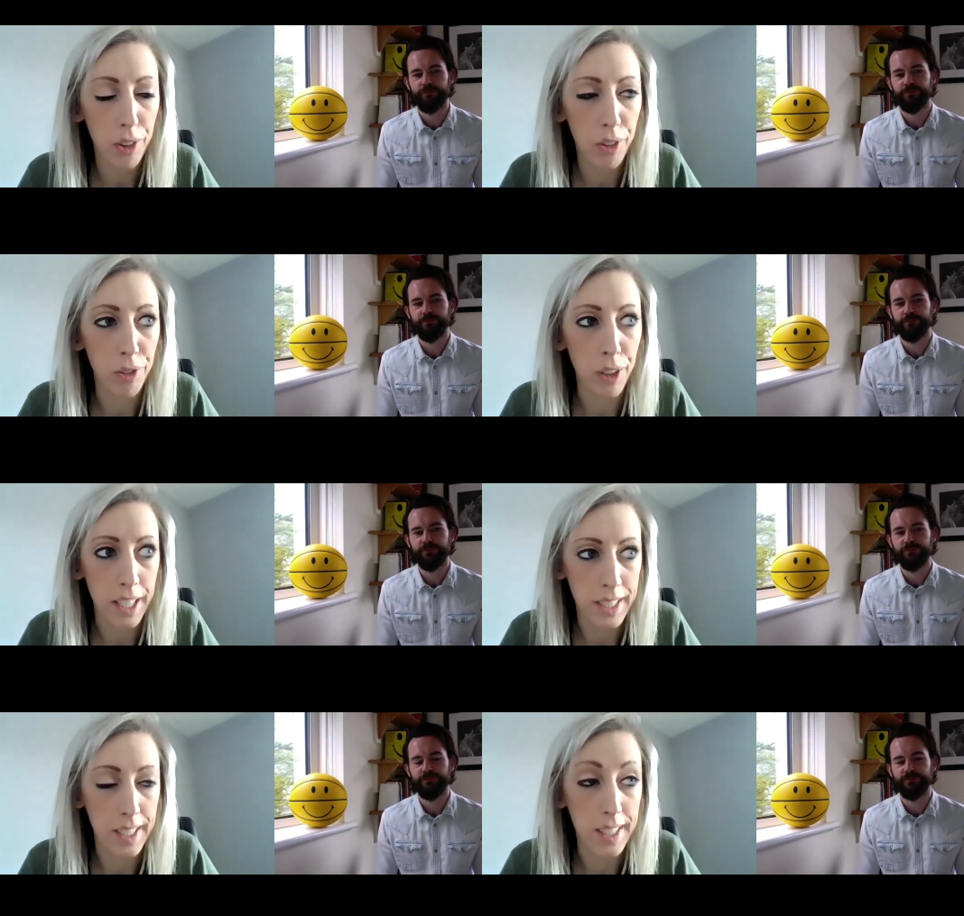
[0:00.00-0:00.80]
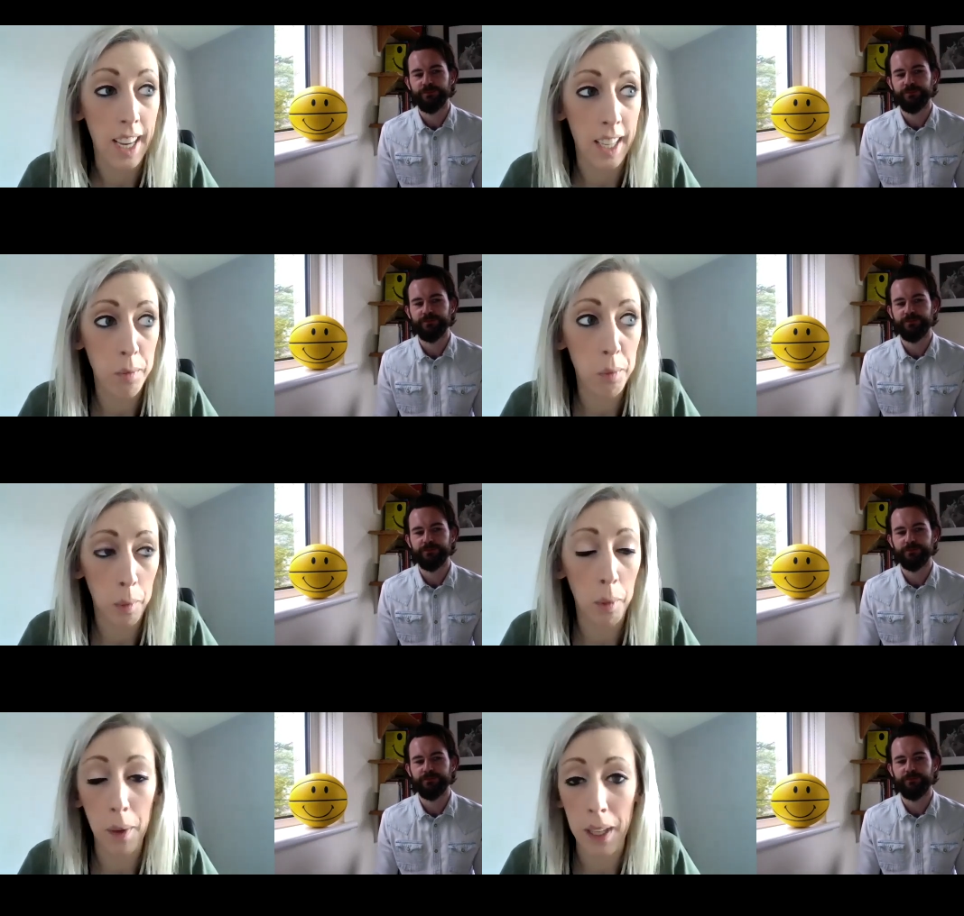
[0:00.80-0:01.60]
Speaker 1: raised its head
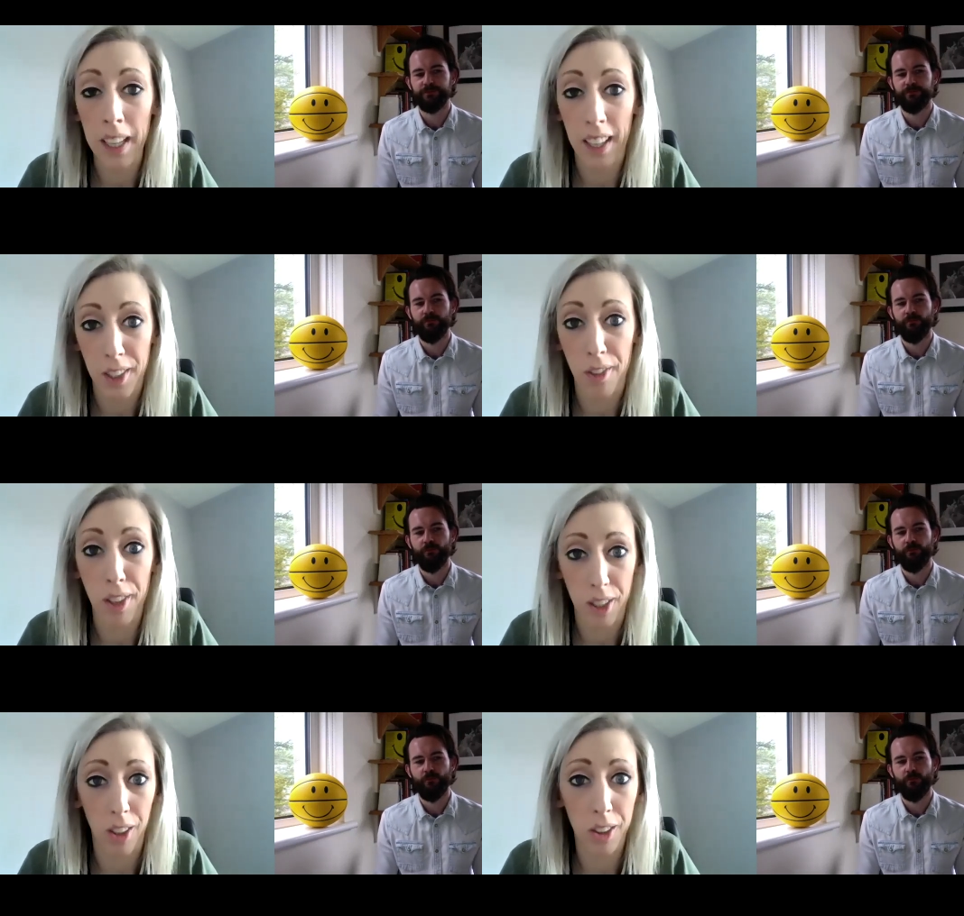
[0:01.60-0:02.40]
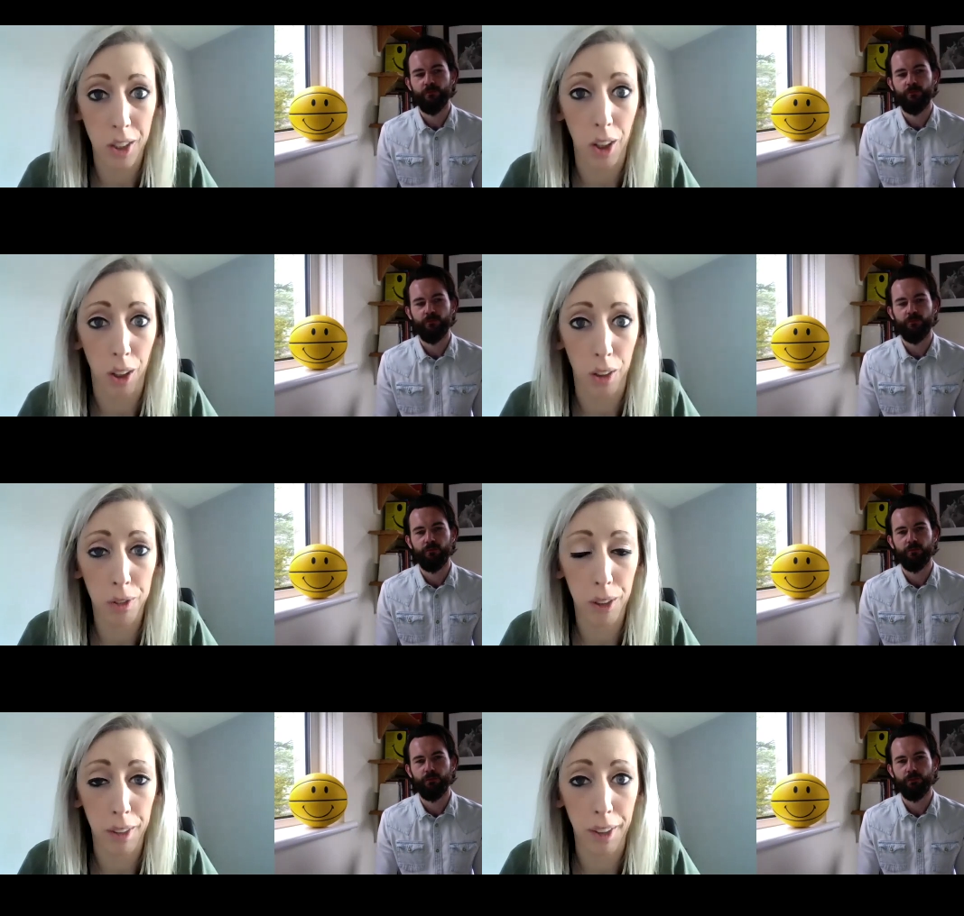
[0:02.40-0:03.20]
probably as a result of
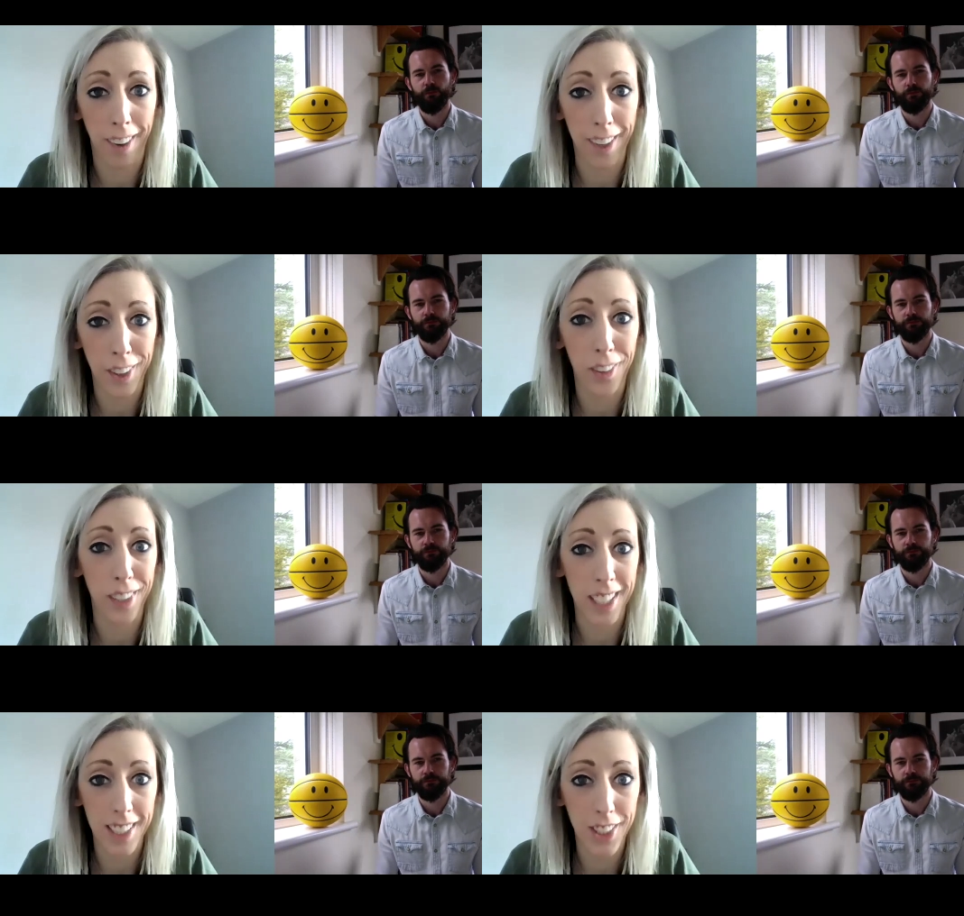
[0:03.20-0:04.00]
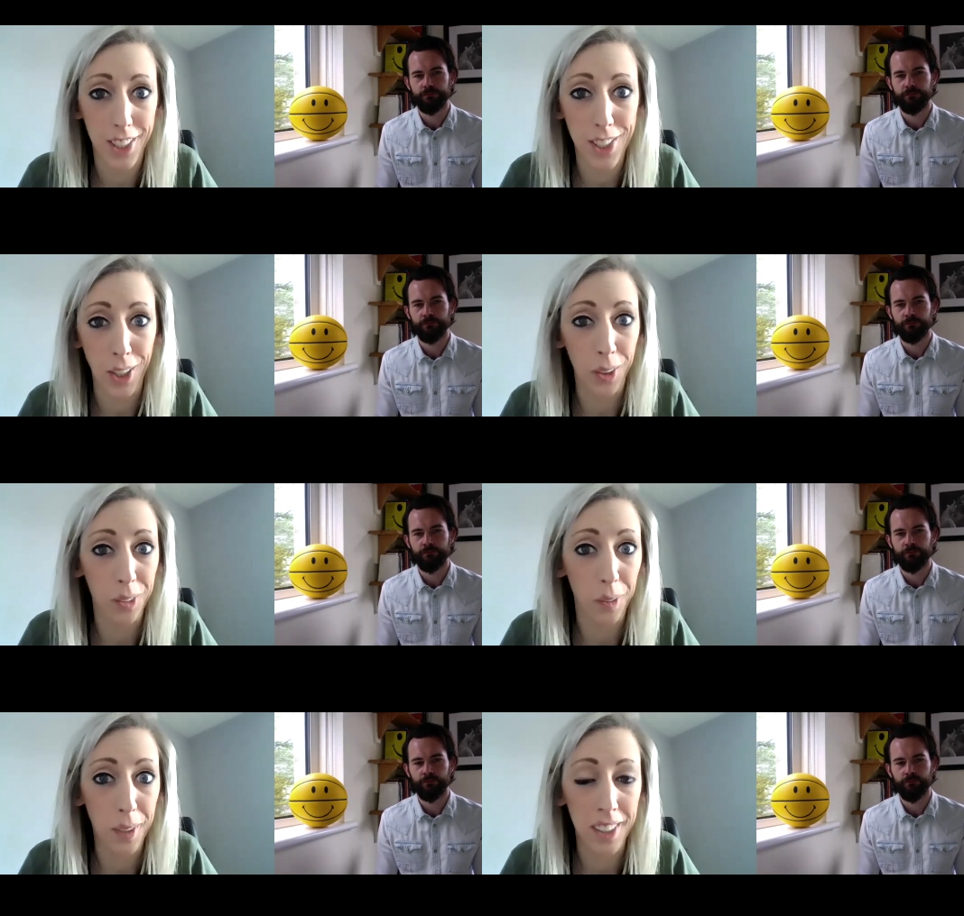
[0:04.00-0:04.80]
a very courageous young
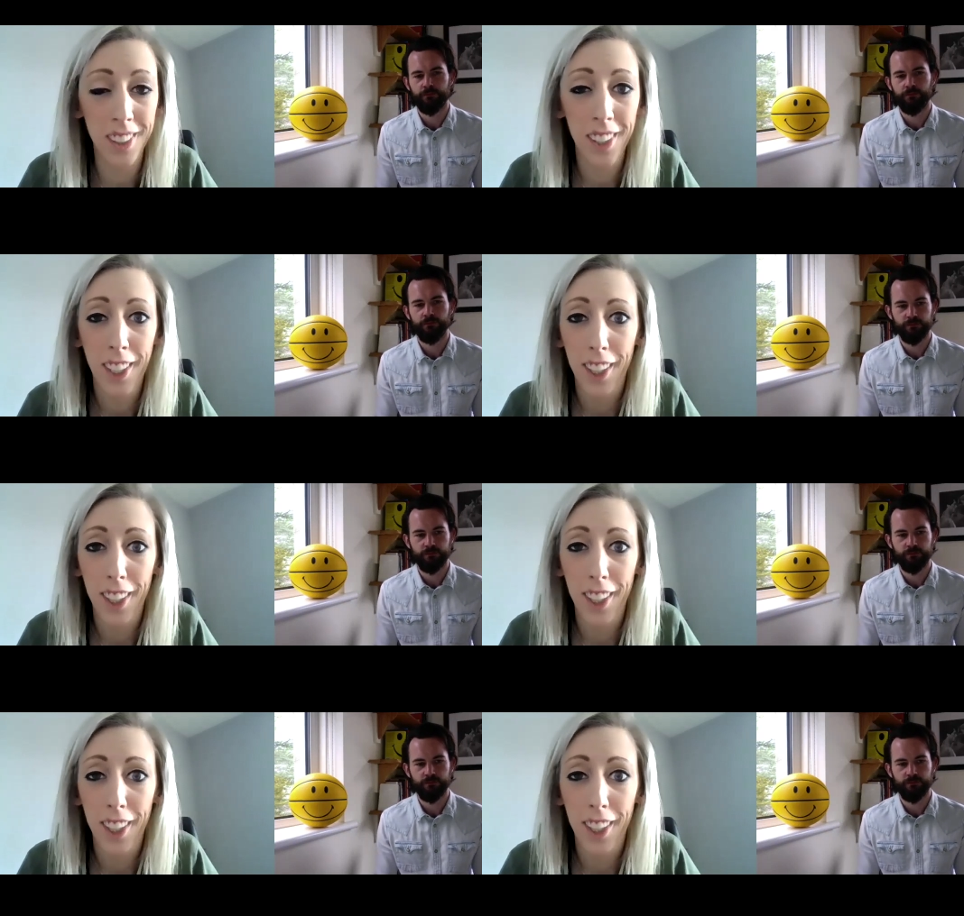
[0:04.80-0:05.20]
woman